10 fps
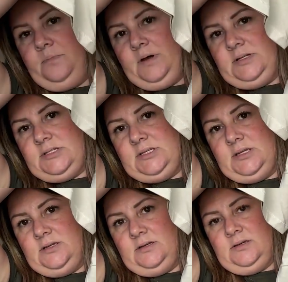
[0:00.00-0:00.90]

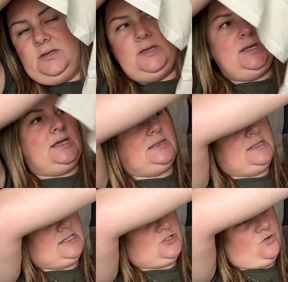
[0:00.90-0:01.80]
but in
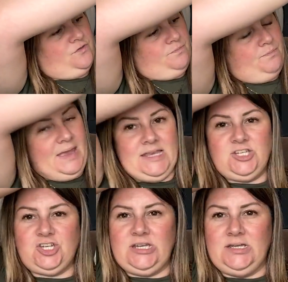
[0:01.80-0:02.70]
this sort of
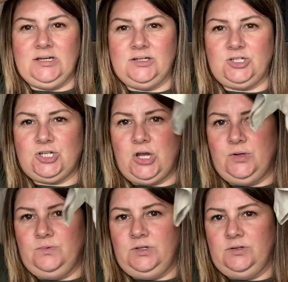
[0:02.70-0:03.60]
beigey
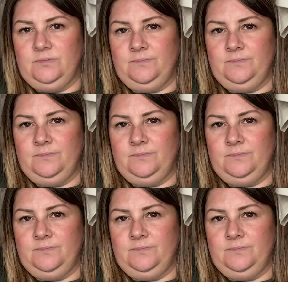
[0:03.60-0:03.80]
tone.